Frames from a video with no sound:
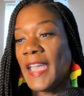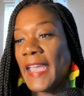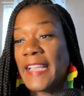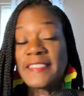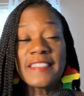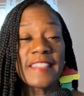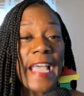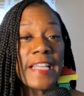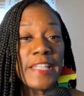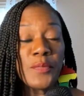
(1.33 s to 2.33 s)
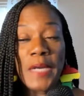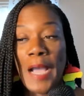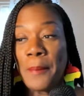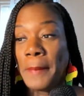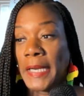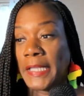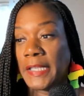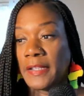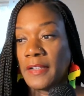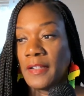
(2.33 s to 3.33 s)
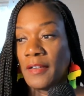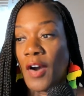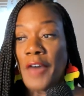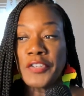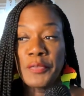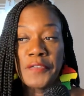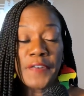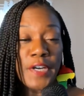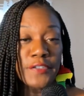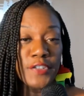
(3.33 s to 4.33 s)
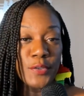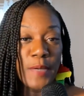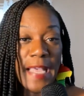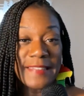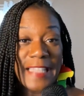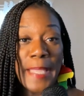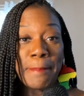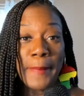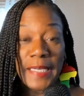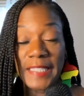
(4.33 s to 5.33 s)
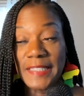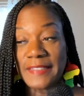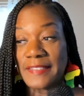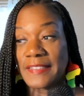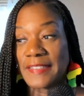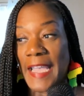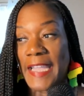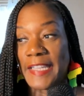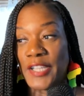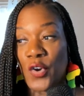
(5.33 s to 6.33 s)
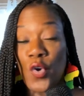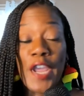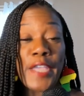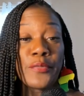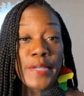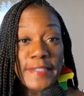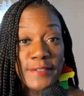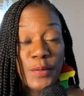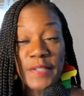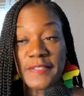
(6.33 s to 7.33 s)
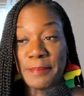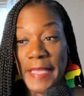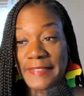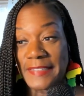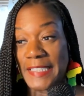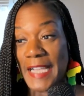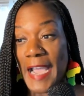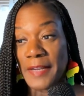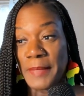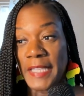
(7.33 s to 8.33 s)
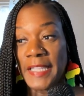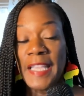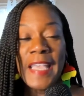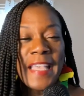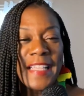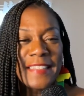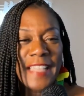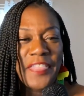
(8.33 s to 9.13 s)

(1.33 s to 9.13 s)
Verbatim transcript: A society without money, often referred to as a moneyless society or a resource based economy, is a